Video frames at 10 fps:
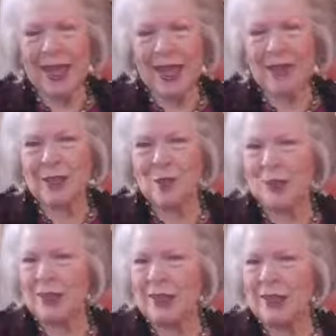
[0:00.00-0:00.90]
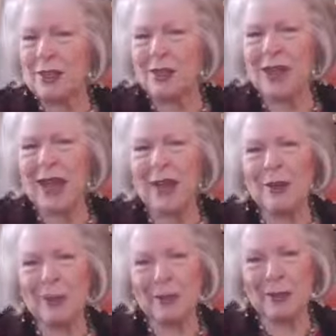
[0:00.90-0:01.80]
as I really
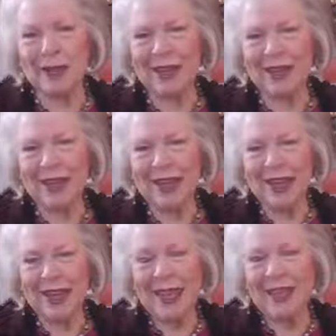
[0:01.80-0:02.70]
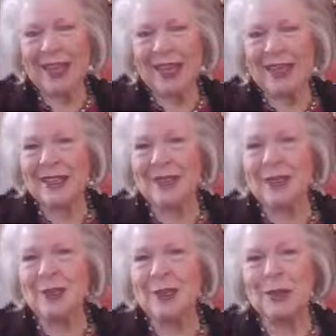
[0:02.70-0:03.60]
desire to be. And I had
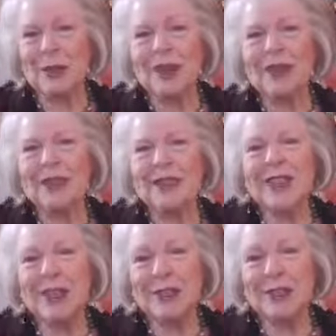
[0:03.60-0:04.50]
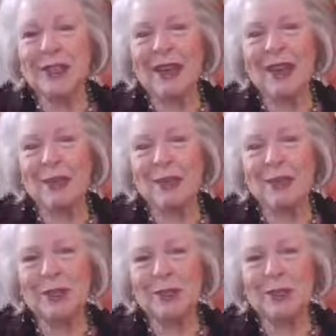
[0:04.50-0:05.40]
dinner Saturday night with a
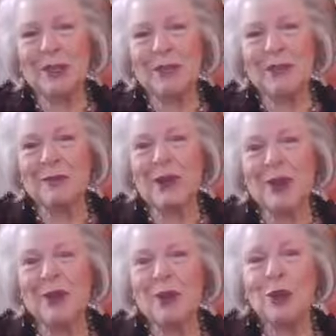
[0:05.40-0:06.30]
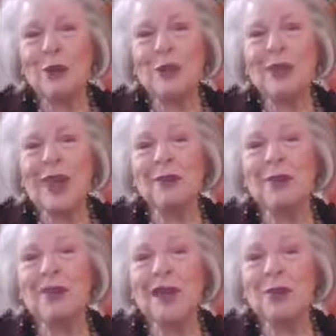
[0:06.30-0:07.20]
dear friend of mine who's out
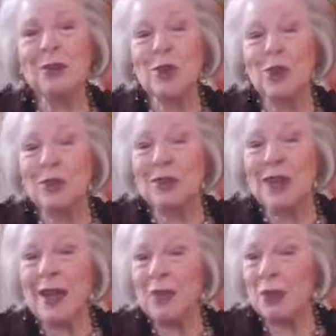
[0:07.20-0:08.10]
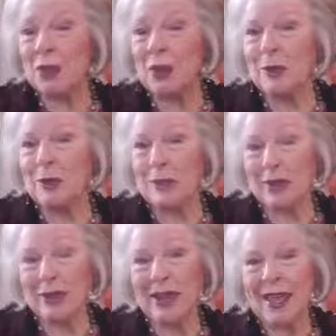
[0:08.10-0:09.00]
in nature all the time. We talked
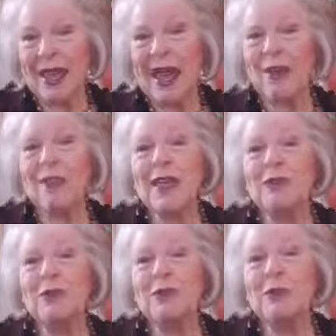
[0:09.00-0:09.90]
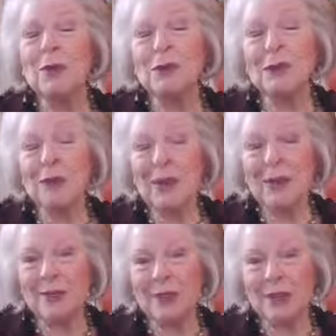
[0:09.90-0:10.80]
about how that fuels her
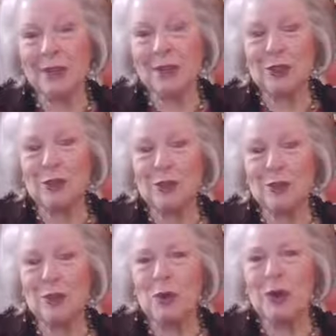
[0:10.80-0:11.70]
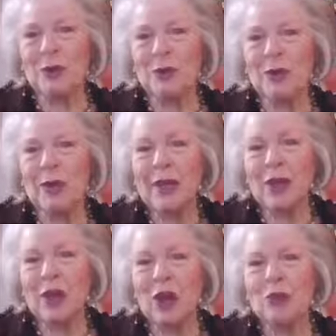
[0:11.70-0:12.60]
energy, and she makes a point to
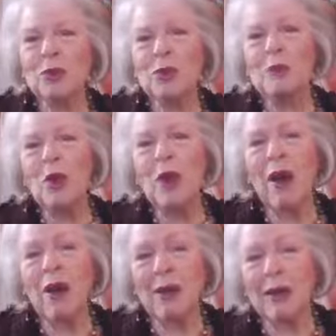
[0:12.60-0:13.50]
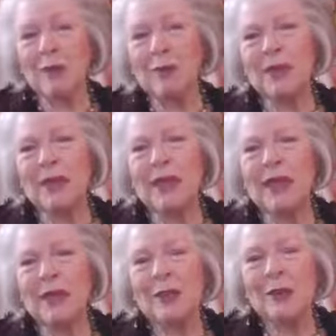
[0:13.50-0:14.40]
go to Mohawk up at the
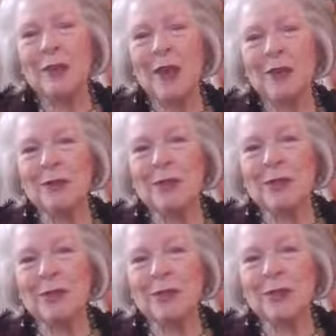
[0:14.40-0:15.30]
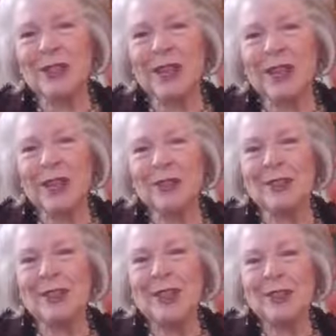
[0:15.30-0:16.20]
mountains and to stay
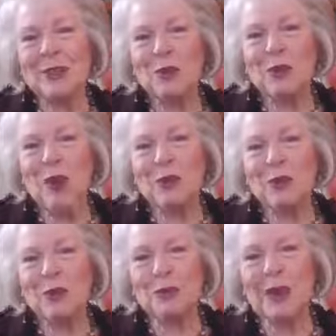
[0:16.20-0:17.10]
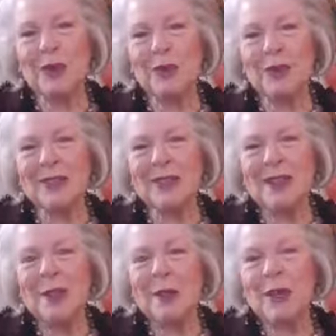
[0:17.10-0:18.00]
and to walk the trails, and
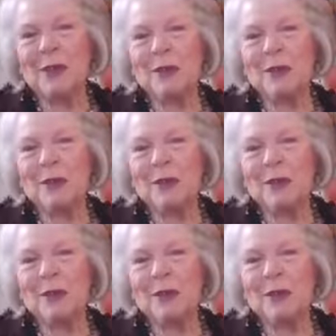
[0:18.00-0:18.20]
makes a